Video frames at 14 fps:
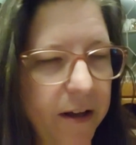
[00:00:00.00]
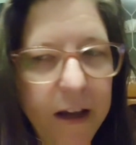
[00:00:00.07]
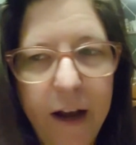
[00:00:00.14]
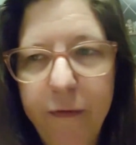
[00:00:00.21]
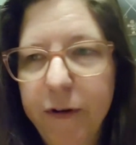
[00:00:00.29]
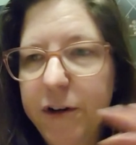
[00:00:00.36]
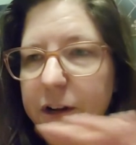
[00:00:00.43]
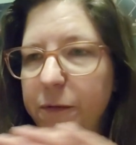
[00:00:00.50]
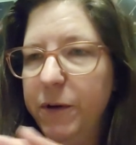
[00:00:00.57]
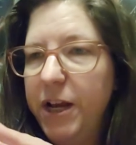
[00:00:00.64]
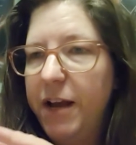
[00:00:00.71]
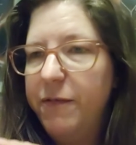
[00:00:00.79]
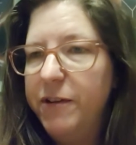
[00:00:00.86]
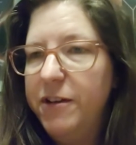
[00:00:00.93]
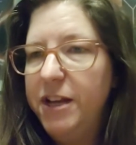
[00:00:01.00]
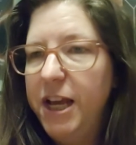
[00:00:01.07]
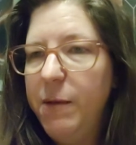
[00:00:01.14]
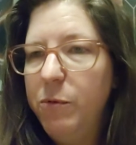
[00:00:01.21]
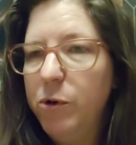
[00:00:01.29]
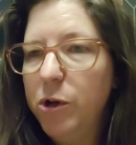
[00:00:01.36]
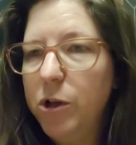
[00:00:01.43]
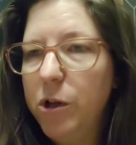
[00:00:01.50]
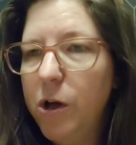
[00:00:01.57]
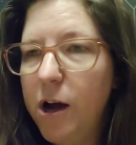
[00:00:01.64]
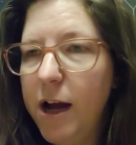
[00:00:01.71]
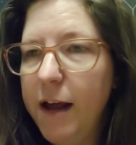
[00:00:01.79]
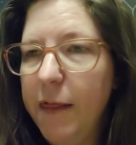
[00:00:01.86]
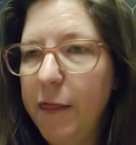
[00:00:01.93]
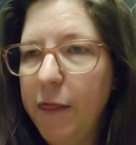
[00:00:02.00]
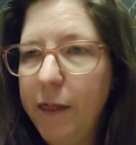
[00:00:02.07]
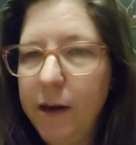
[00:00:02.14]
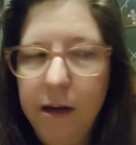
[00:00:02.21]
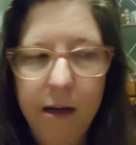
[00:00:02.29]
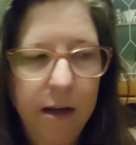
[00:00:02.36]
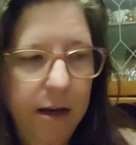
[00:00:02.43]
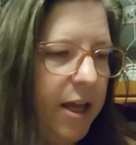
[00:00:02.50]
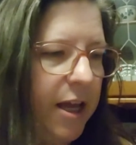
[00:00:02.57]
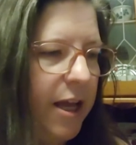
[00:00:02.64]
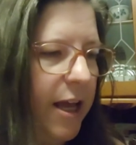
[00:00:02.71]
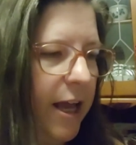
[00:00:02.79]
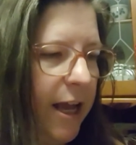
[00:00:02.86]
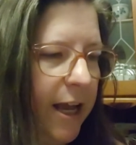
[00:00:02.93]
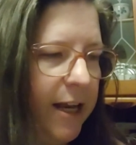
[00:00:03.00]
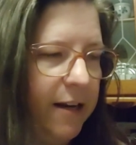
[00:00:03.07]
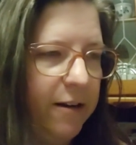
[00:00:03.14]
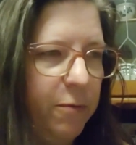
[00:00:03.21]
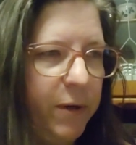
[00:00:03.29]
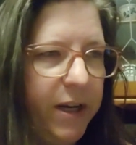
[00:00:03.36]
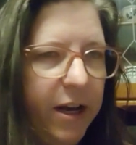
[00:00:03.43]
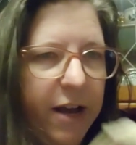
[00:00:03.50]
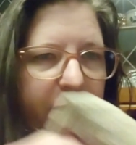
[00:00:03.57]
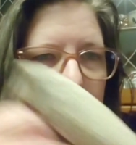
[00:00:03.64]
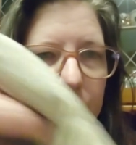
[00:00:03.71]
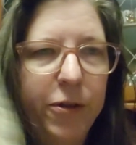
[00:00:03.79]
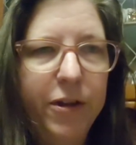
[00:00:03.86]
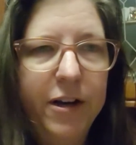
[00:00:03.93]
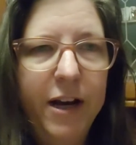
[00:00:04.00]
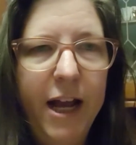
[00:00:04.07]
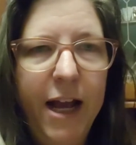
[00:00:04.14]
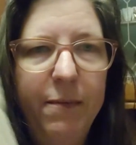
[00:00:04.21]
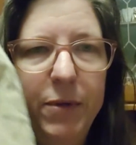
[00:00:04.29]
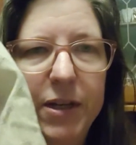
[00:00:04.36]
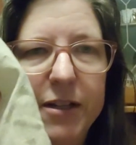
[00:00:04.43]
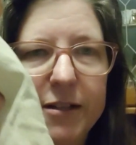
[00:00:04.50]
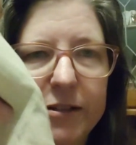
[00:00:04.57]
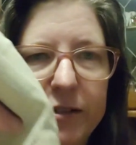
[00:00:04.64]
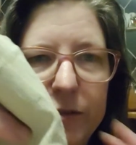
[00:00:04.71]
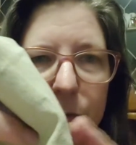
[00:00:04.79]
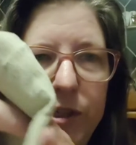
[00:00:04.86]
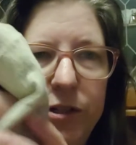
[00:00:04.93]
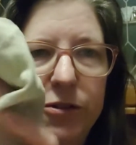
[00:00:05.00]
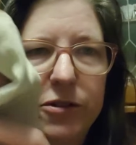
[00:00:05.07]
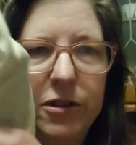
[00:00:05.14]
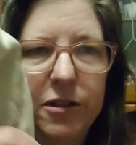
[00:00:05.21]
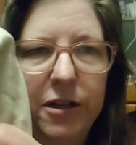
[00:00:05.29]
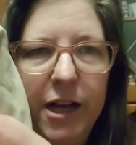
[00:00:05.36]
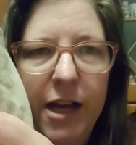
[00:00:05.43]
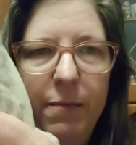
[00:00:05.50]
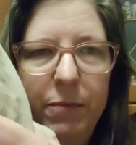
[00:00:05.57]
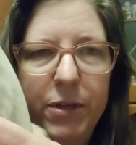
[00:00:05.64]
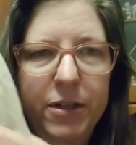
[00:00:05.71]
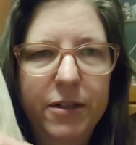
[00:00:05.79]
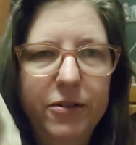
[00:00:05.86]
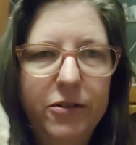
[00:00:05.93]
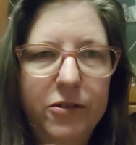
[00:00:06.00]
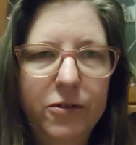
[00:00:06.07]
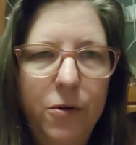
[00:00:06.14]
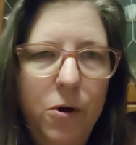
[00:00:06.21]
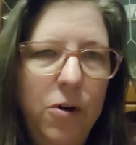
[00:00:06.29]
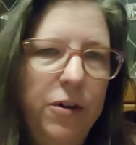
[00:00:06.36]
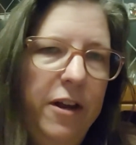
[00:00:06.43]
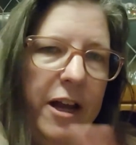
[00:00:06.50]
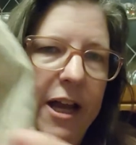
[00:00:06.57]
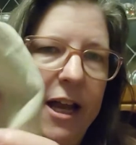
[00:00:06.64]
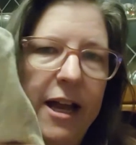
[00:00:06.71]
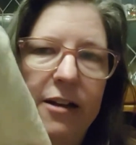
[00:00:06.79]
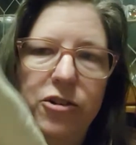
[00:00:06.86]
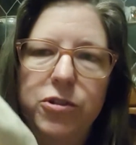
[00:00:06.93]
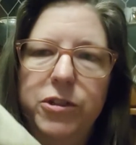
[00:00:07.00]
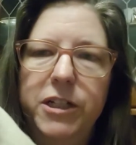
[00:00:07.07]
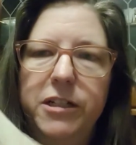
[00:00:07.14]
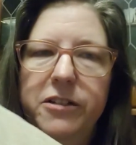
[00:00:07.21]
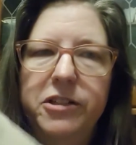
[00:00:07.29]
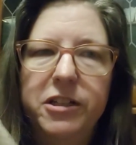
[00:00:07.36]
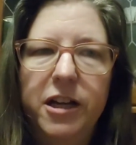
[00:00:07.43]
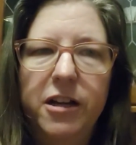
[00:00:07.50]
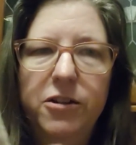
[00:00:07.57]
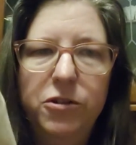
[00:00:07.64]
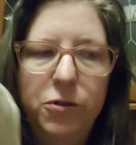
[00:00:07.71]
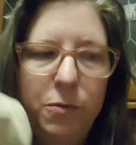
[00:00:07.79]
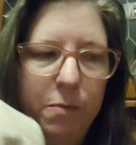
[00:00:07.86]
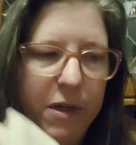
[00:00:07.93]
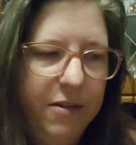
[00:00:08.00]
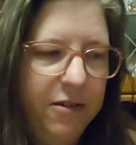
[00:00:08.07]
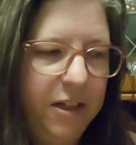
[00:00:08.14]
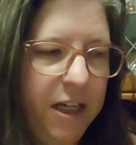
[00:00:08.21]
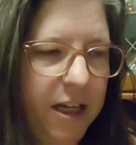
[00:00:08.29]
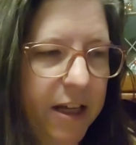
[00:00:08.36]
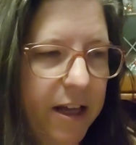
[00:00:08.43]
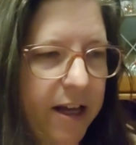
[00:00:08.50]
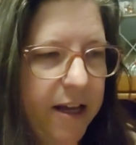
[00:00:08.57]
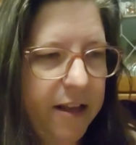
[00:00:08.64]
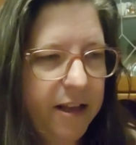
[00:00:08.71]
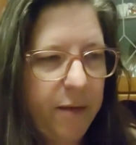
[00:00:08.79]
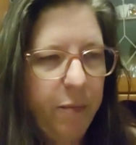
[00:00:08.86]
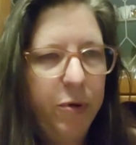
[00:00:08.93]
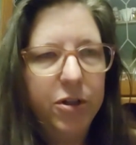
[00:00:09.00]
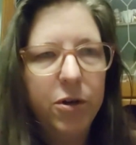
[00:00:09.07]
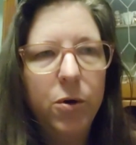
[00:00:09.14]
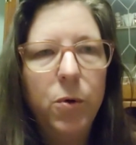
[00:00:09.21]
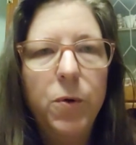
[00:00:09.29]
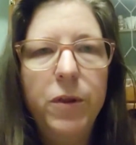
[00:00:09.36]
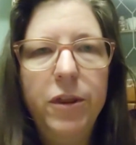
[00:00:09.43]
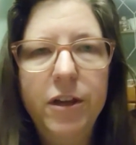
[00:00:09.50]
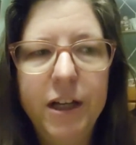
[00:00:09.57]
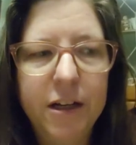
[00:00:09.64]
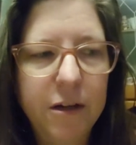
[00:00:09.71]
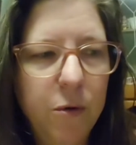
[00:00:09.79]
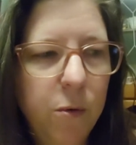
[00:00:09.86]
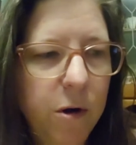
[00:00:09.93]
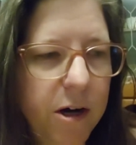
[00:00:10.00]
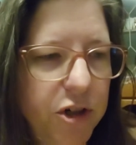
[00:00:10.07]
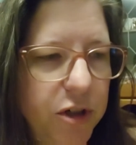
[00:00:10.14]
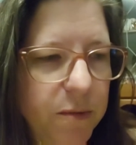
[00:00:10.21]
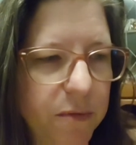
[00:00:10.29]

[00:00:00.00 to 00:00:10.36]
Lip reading: every night we'd have a tablecloth. And we'd have all the napkins. We'd use the napkins all day, actually, unless it got too messy. Then put the whole thing in the washing